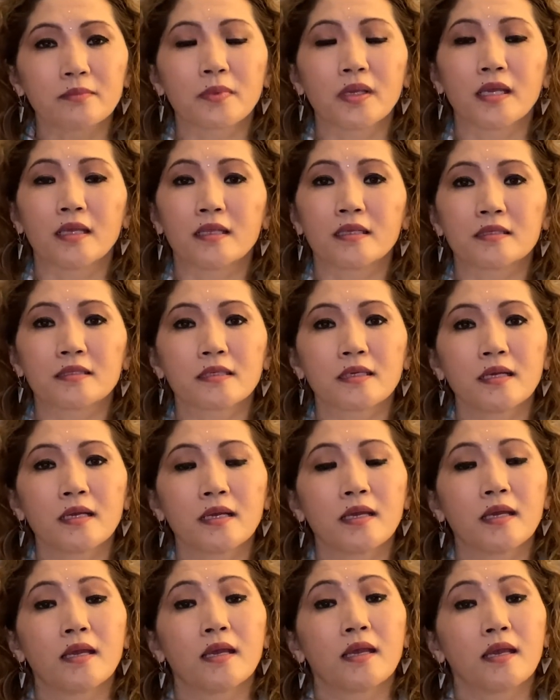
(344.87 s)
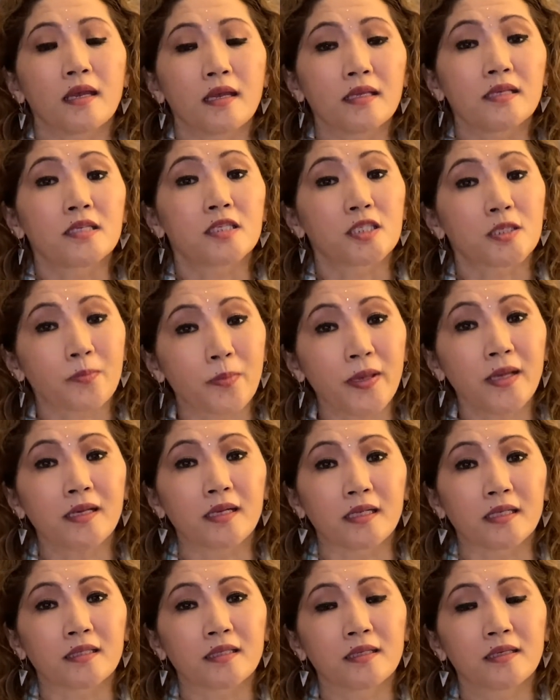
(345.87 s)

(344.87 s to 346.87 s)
means in your spirit.